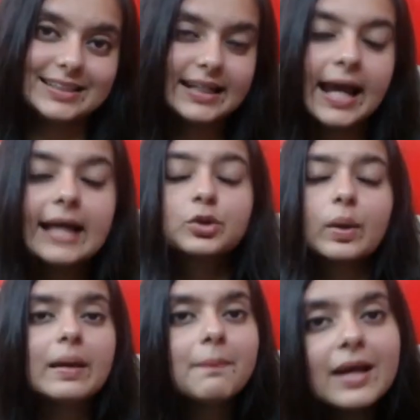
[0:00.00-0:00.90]
Okay,
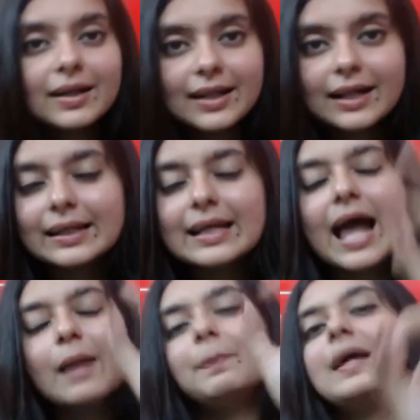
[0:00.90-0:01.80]
so immediately
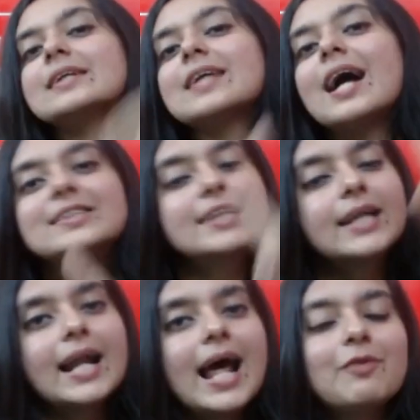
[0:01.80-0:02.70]
I'll place the answer and